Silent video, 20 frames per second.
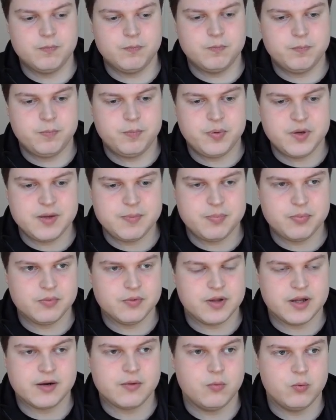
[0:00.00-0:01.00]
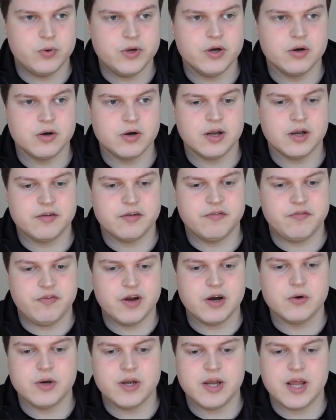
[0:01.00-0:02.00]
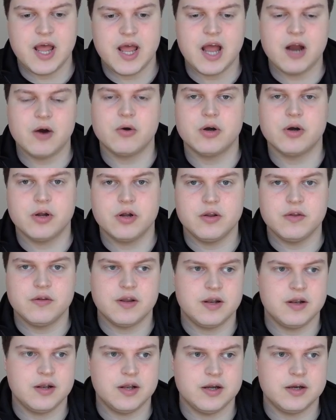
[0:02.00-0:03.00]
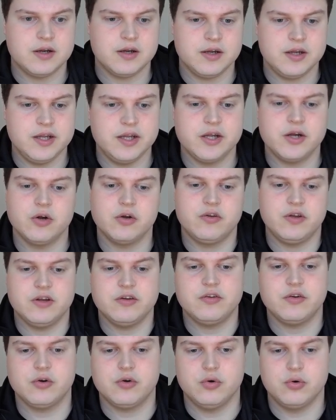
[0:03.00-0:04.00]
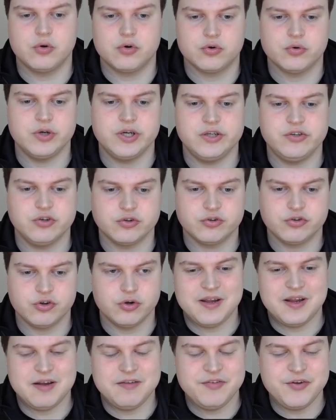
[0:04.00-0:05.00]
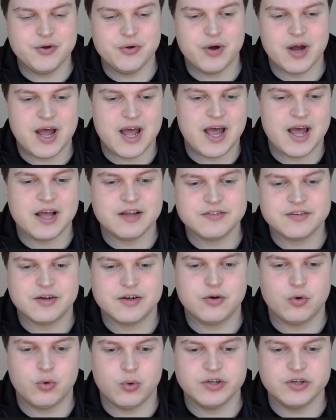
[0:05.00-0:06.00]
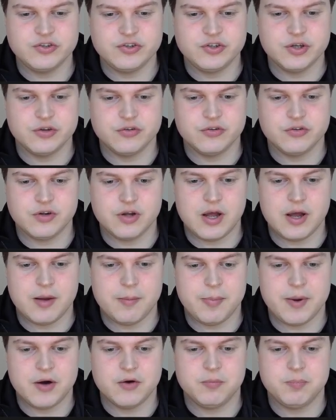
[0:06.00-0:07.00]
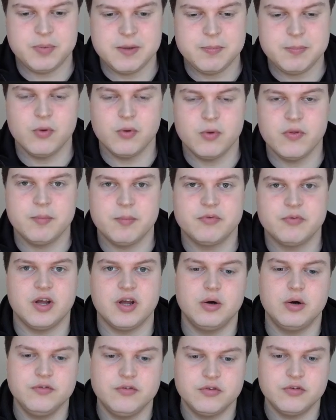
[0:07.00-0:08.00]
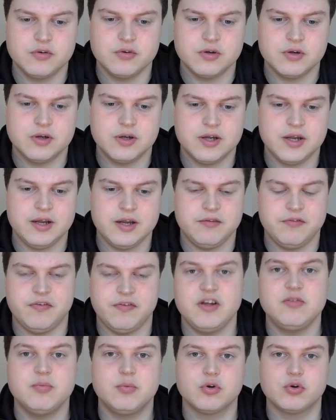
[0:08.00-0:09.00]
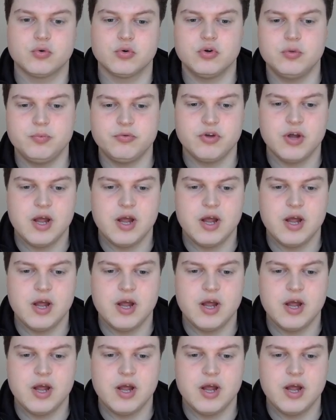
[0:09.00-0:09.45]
people, like we are like very arrogant and like egotistical creatures. So if you ask questions about people themselves in Facebook groups,